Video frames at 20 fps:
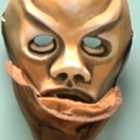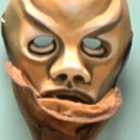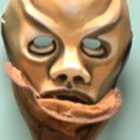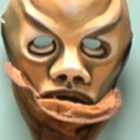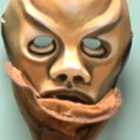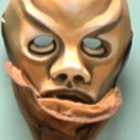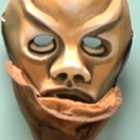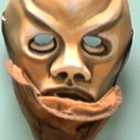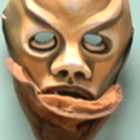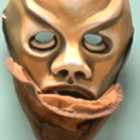
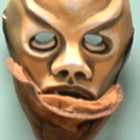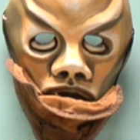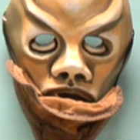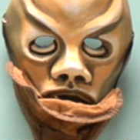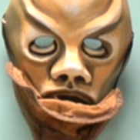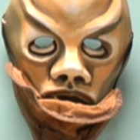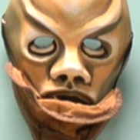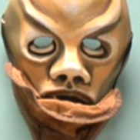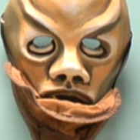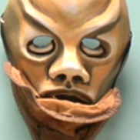
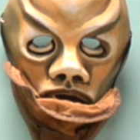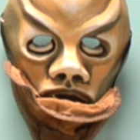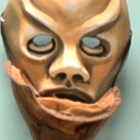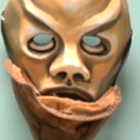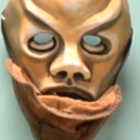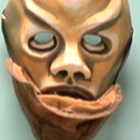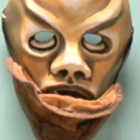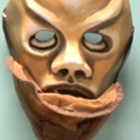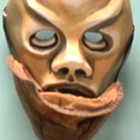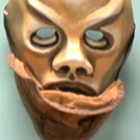
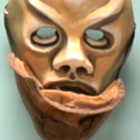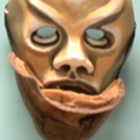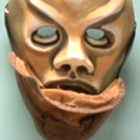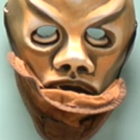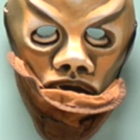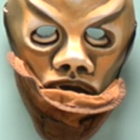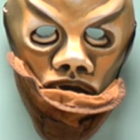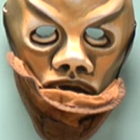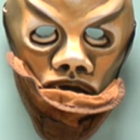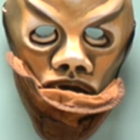
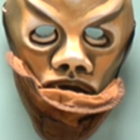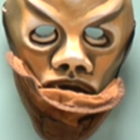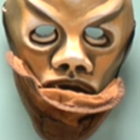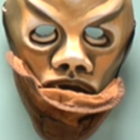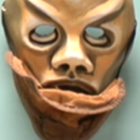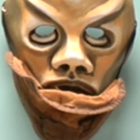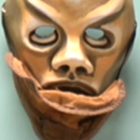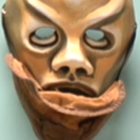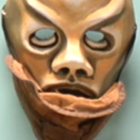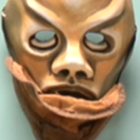
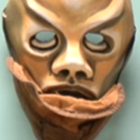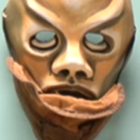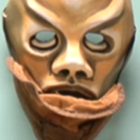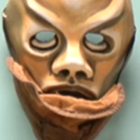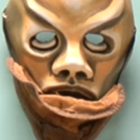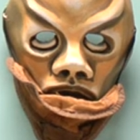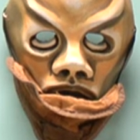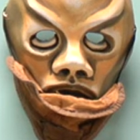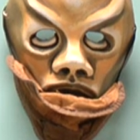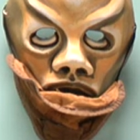
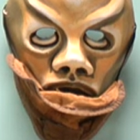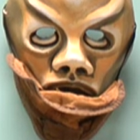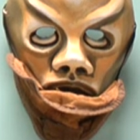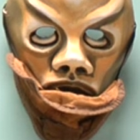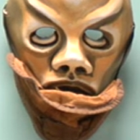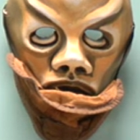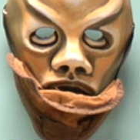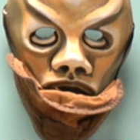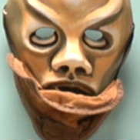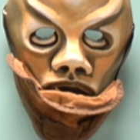
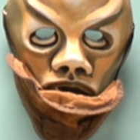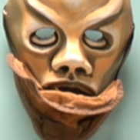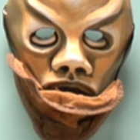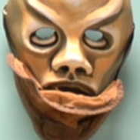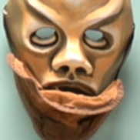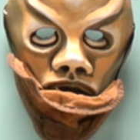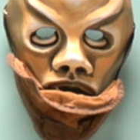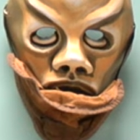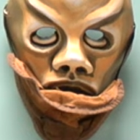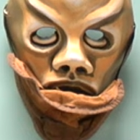
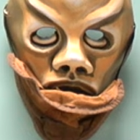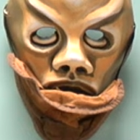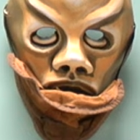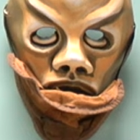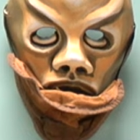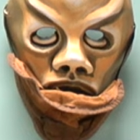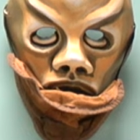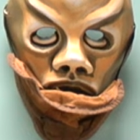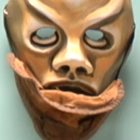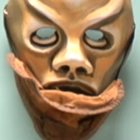
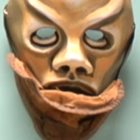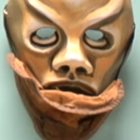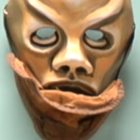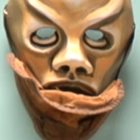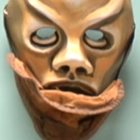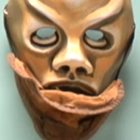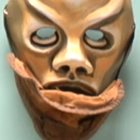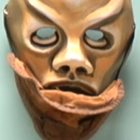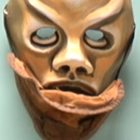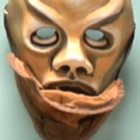
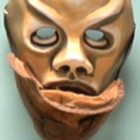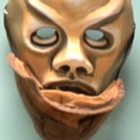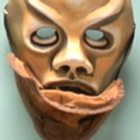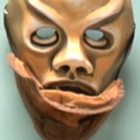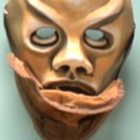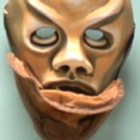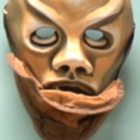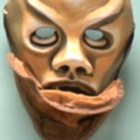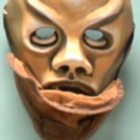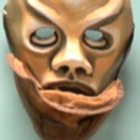
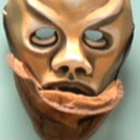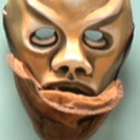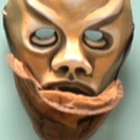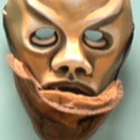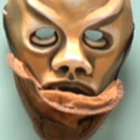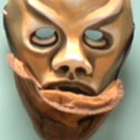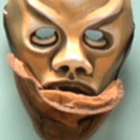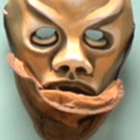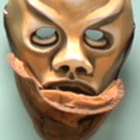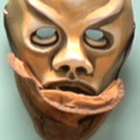
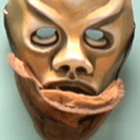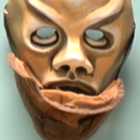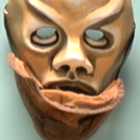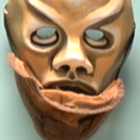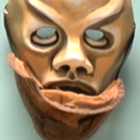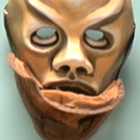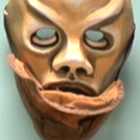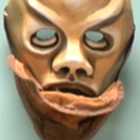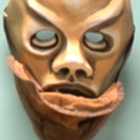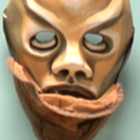
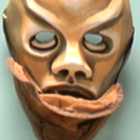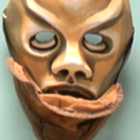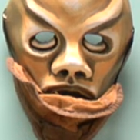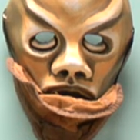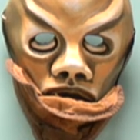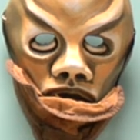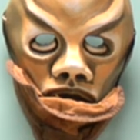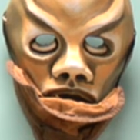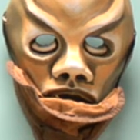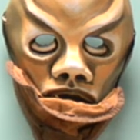
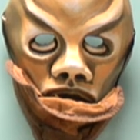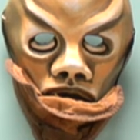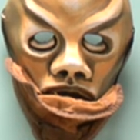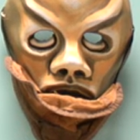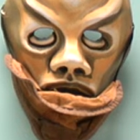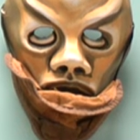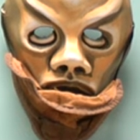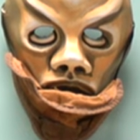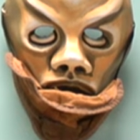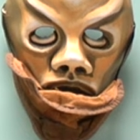
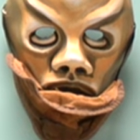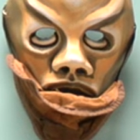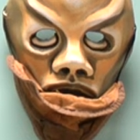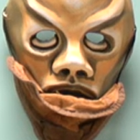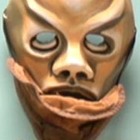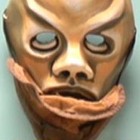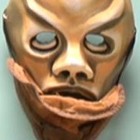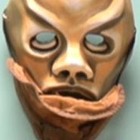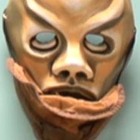The person shown says nothing.